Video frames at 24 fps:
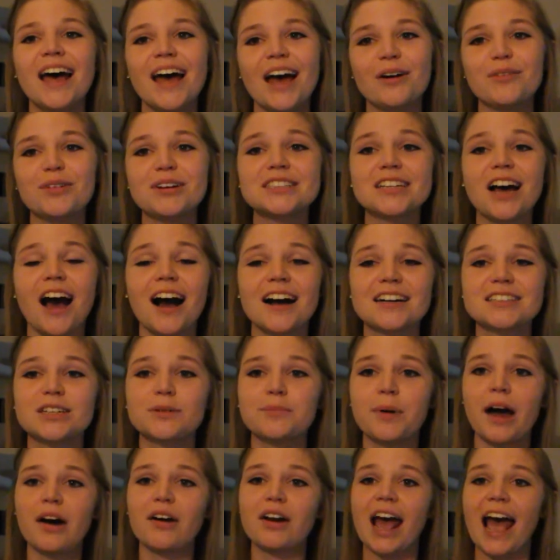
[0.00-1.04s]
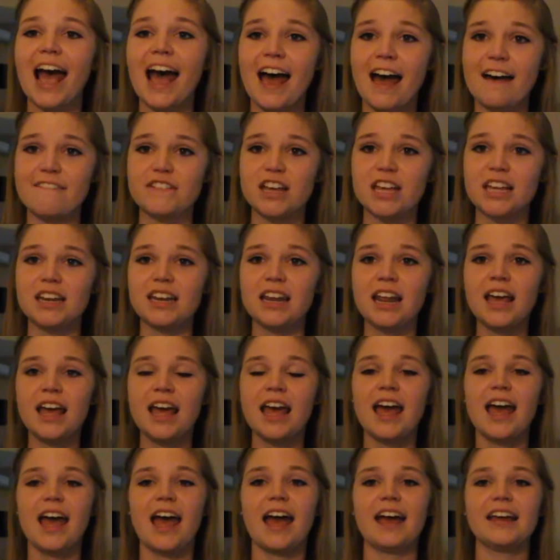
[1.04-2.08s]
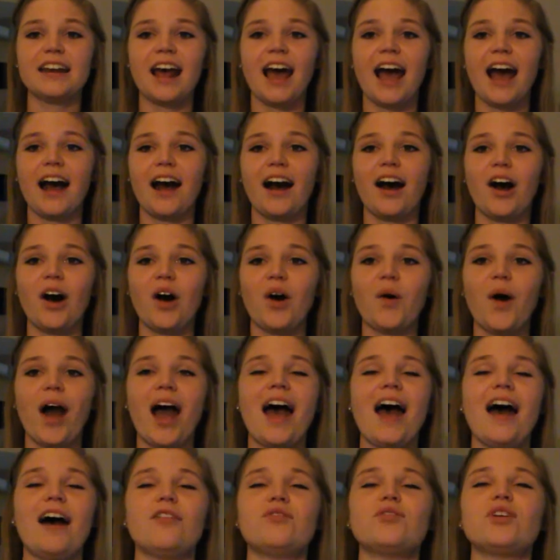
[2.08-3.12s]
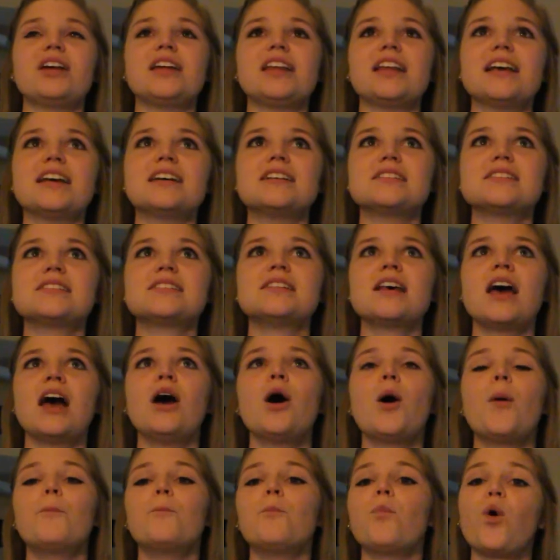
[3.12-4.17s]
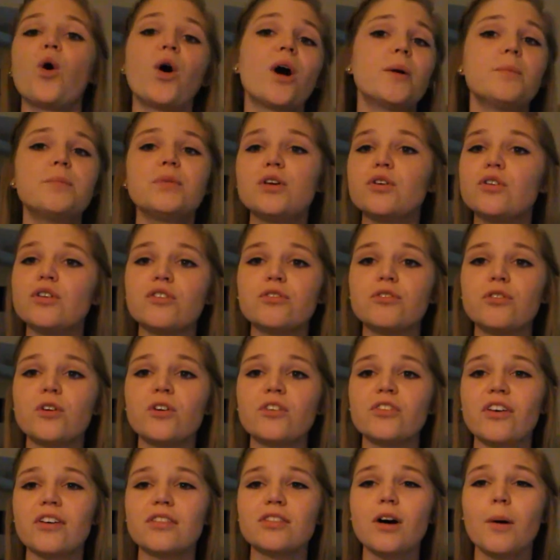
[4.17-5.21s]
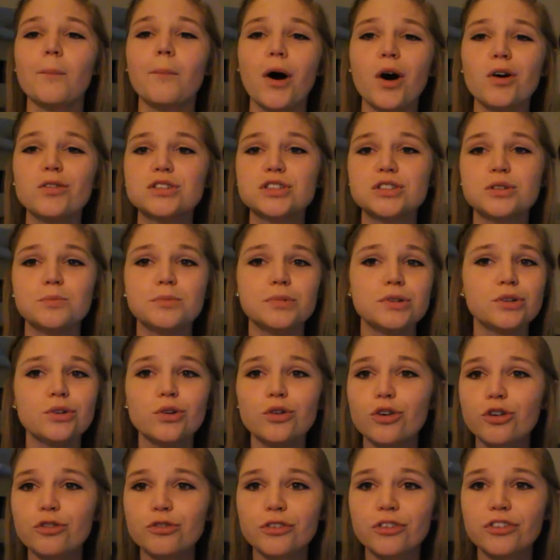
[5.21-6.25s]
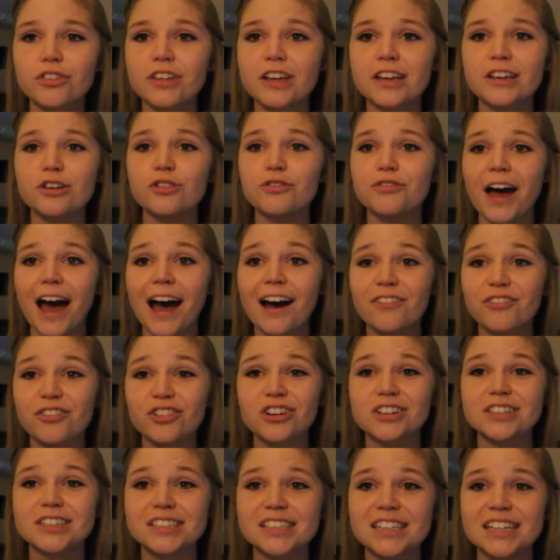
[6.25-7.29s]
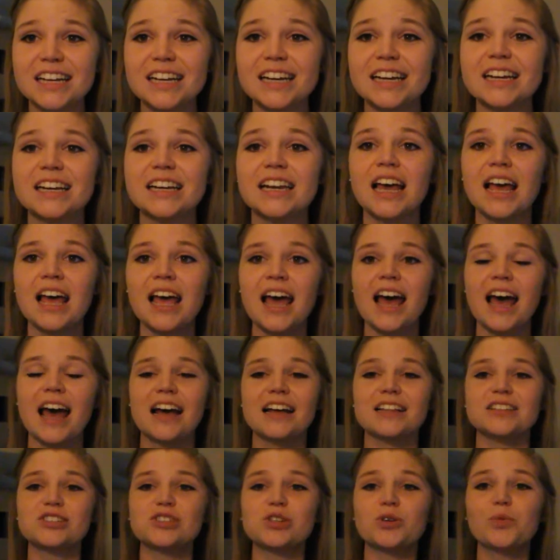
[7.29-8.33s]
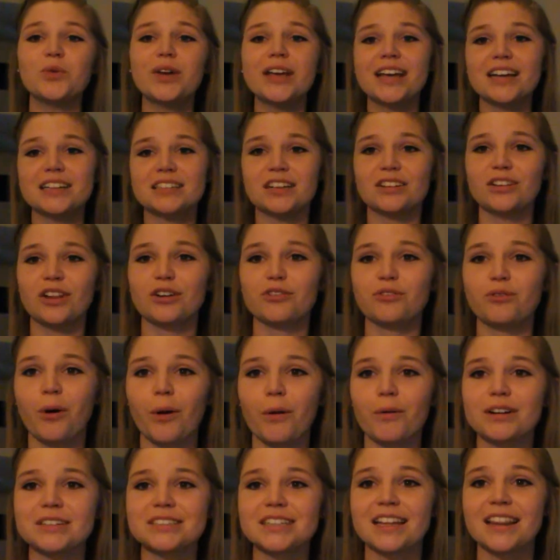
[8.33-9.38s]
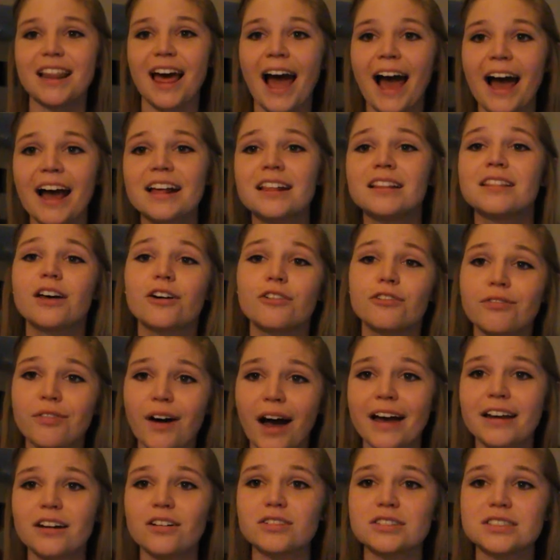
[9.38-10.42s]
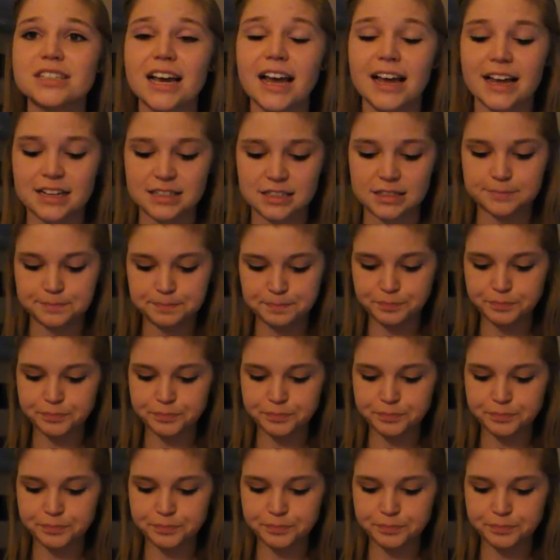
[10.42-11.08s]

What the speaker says: And we talked about heaven and how heaven is more beautiful than the most beautiful thing you've ever seen. And so we get to look forward to that in the final days.